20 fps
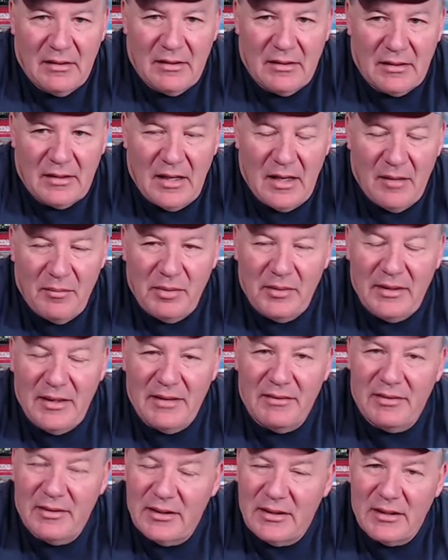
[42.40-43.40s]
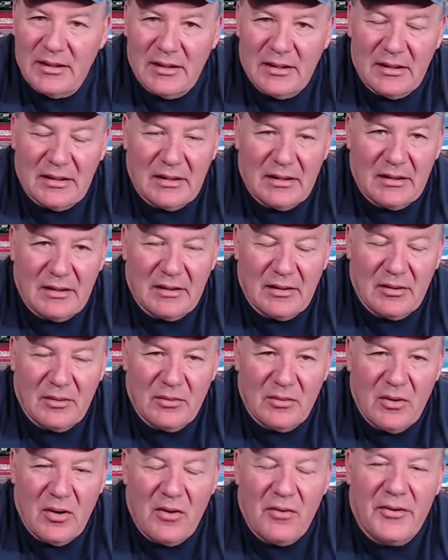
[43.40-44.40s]
Can't believe it.
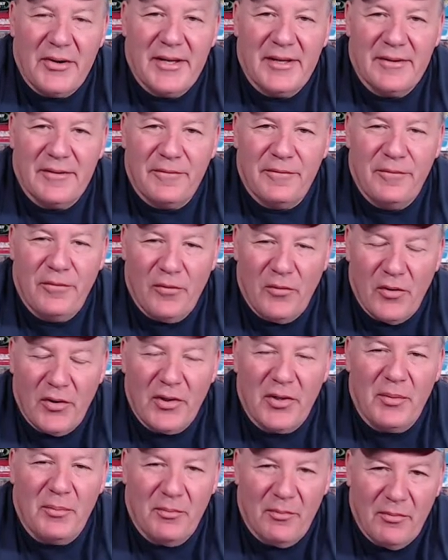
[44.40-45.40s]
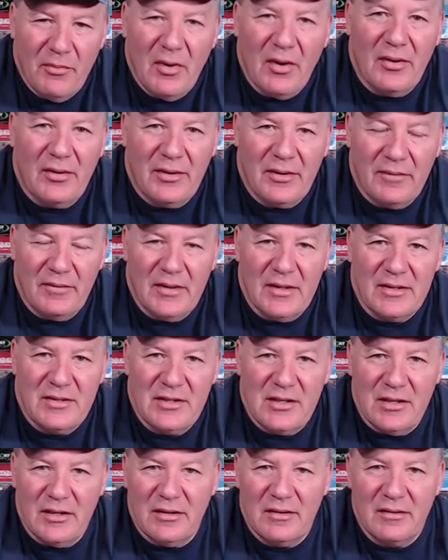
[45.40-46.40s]
We're already in the fourth month of this
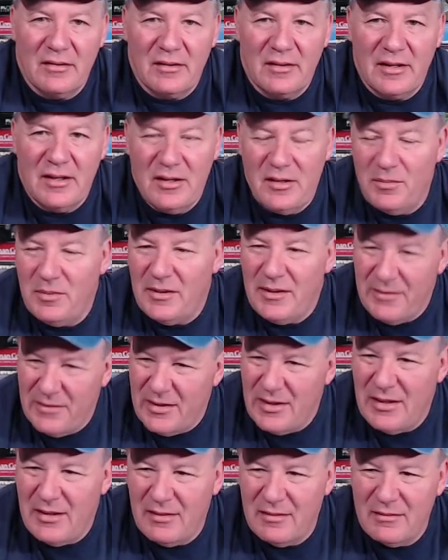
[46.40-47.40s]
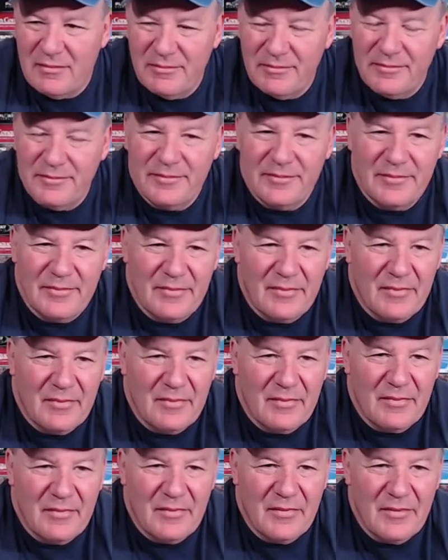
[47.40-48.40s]
year. Can you believe that?
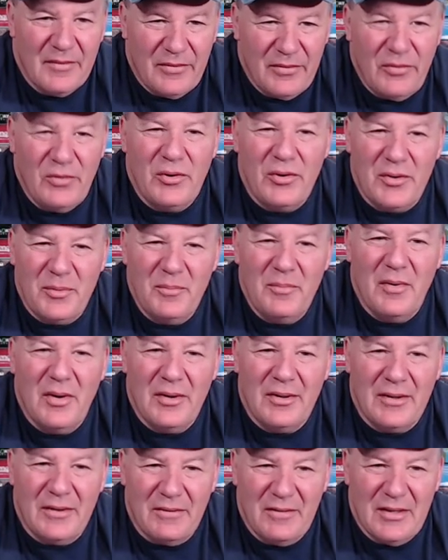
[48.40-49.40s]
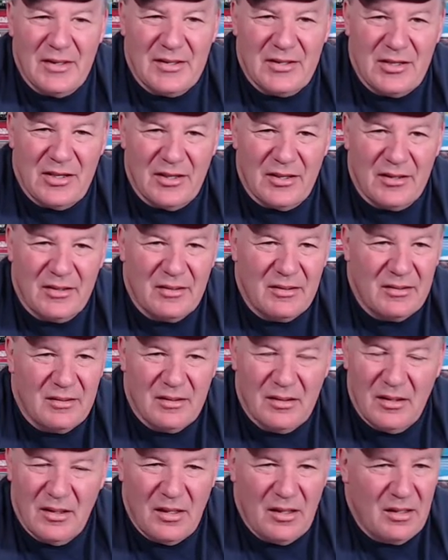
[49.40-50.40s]
Fourth month of this year.
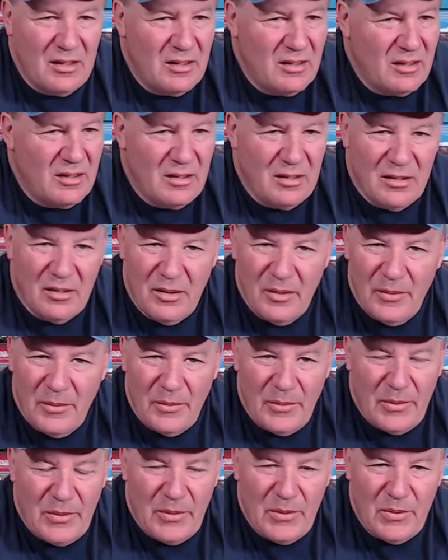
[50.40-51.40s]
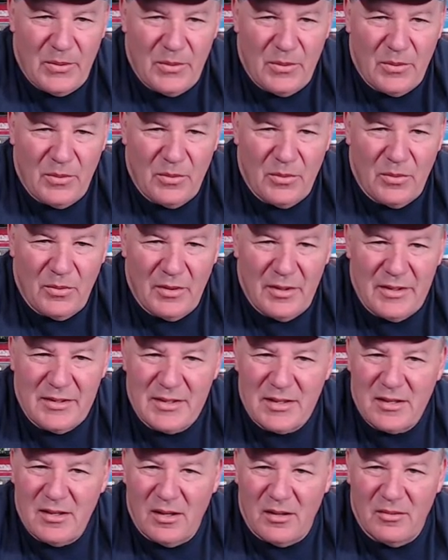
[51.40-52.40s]
Whew. Where does
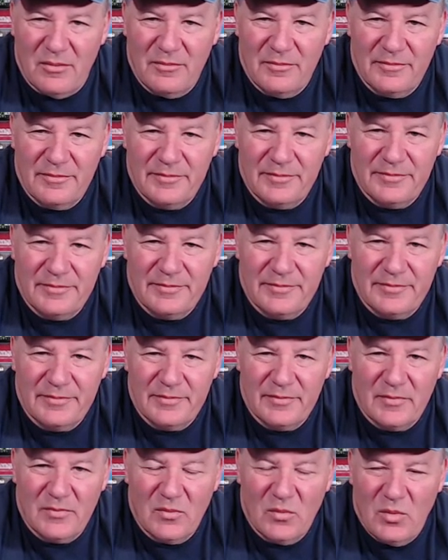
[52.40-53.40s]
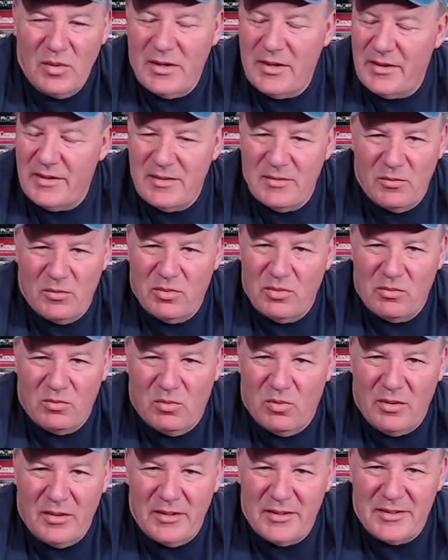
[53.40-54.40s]
it go? Where does it,
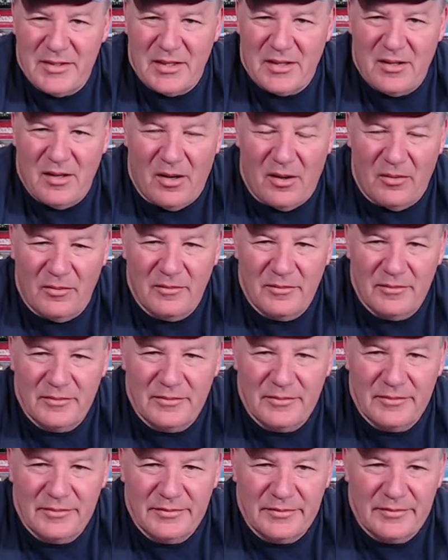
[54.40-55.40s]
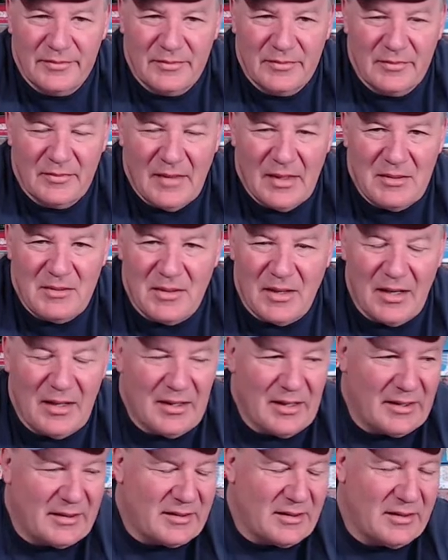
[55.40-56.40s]
where does it go? That's what I
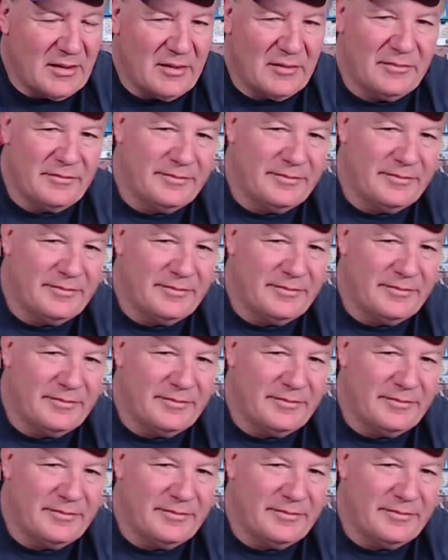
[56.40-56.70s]
like to know.